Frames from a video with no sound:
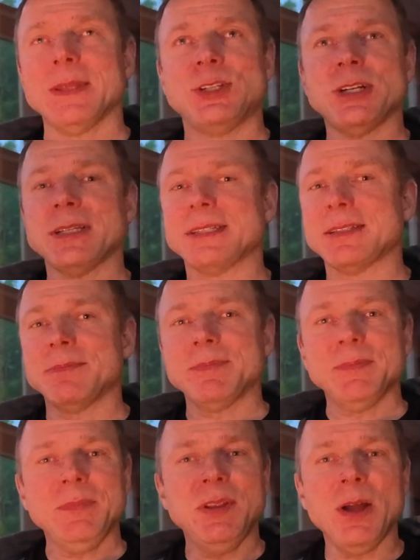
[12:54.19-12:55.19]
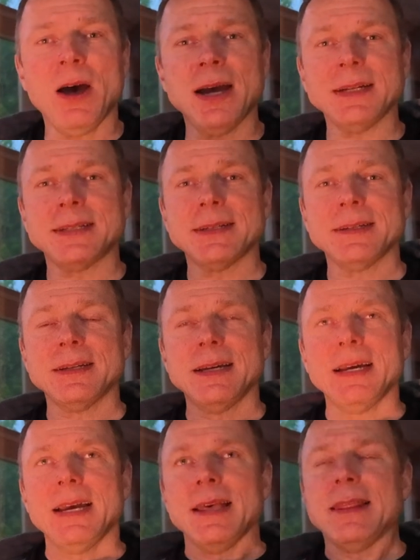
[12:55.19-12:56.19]
Just not...
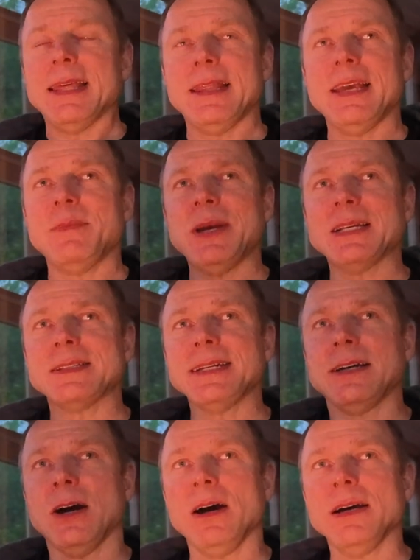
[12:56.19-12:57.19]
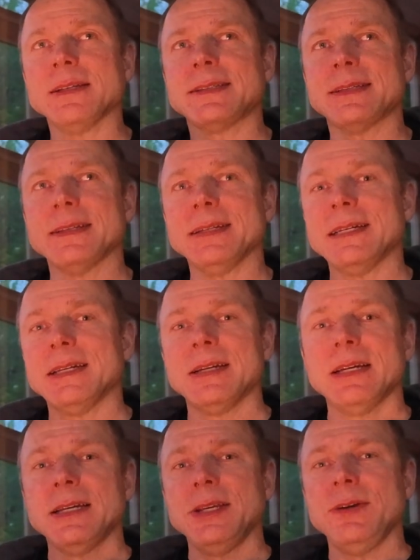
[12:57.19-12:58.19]
They basically cause
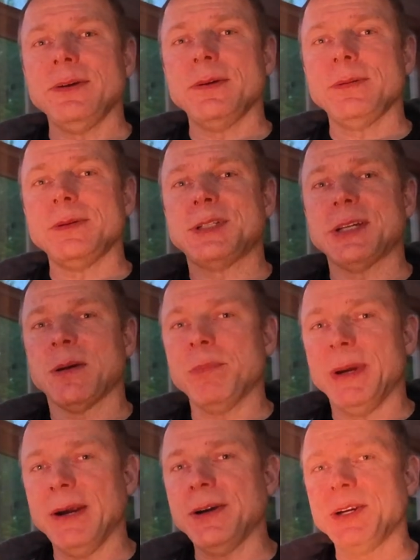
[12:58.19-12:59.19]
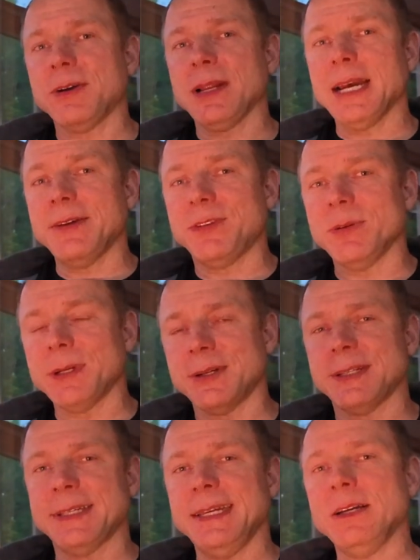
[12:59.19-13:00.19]
you to compare your life to what
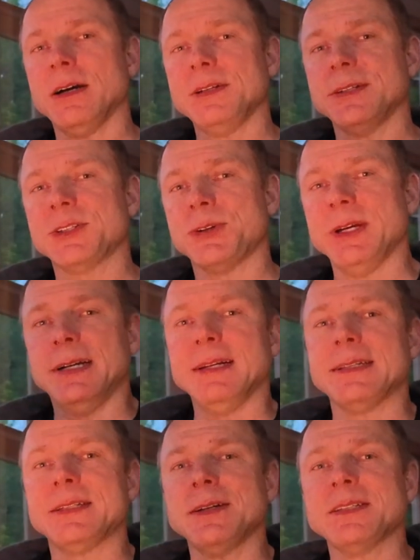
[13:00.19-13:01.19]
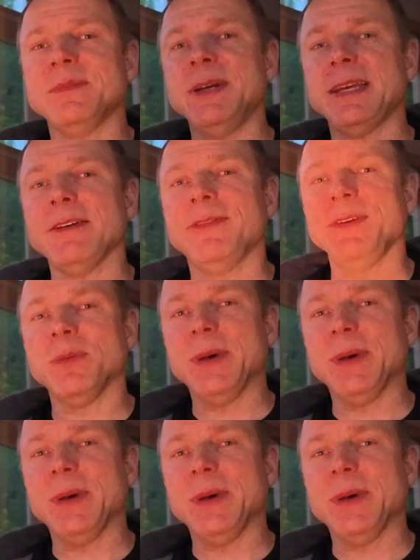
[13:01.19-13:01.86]
you're seeing on your screen. And it starts to make you feel